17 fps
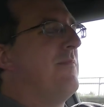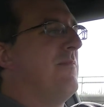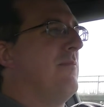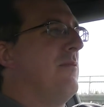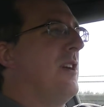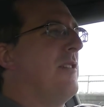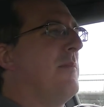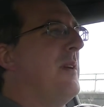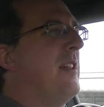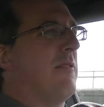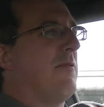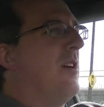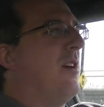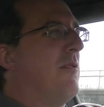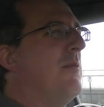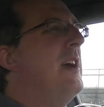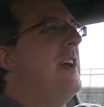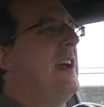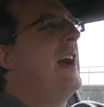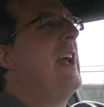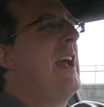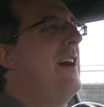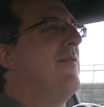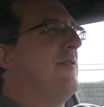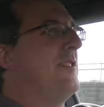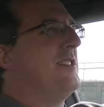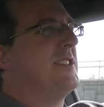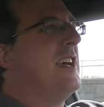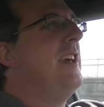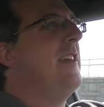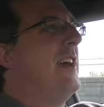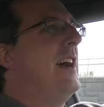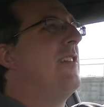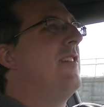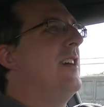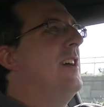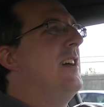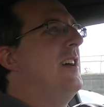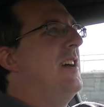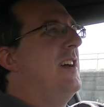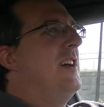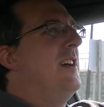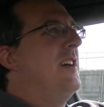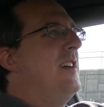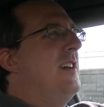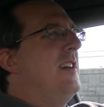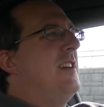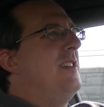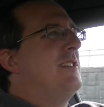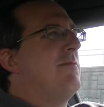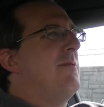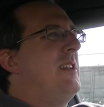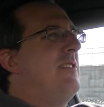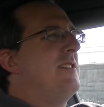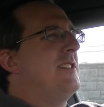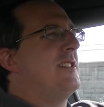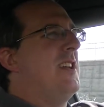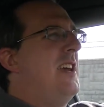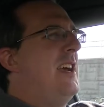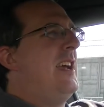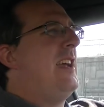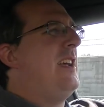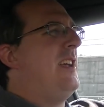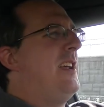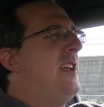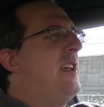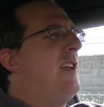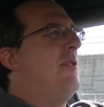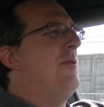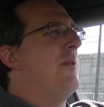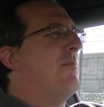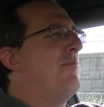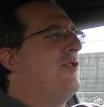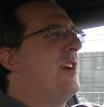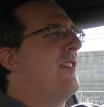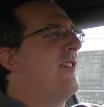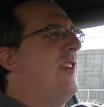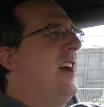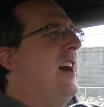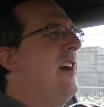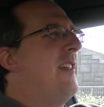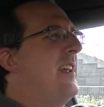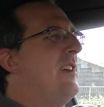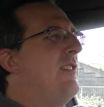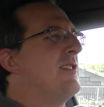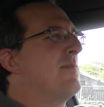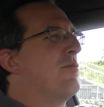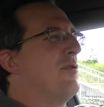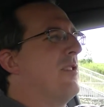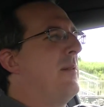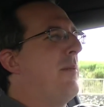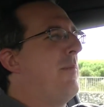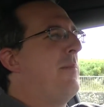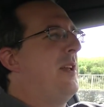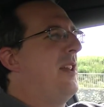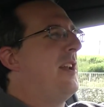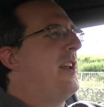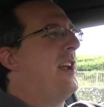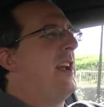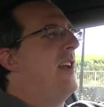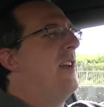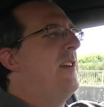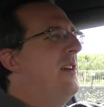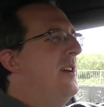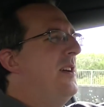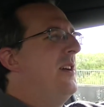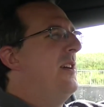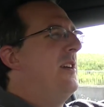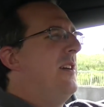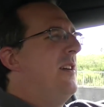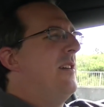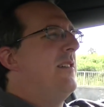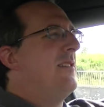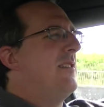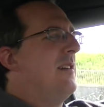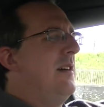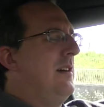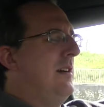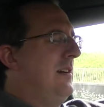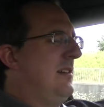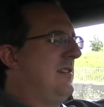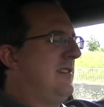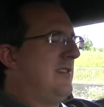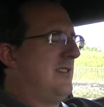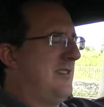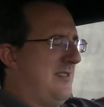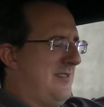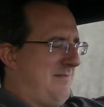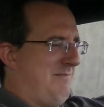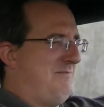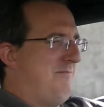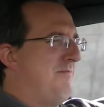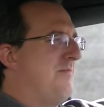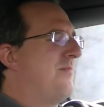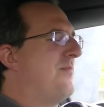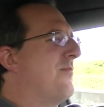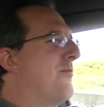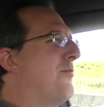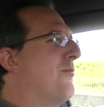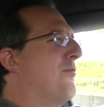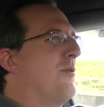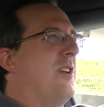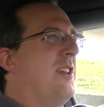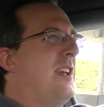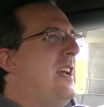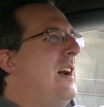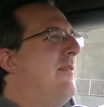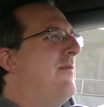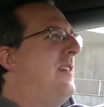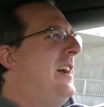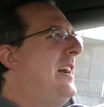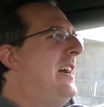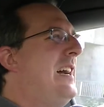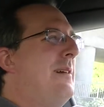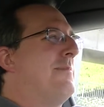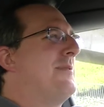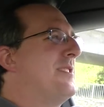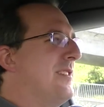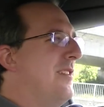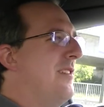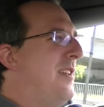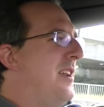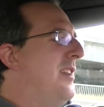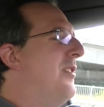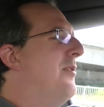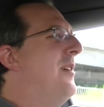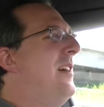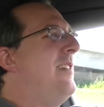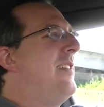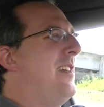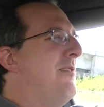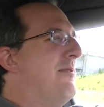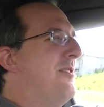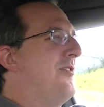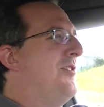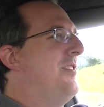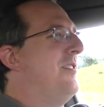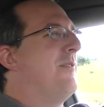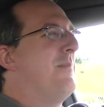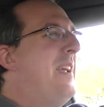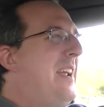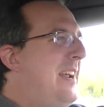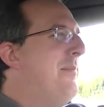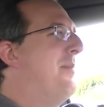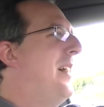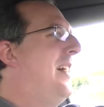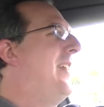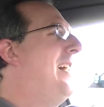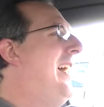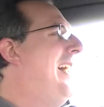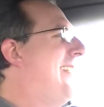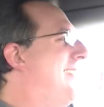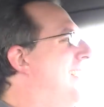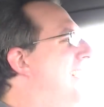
rubbed me the wrong way, I have to say that, is when you say you object to how they use probability. I really have absolutely no idea what you mean by that.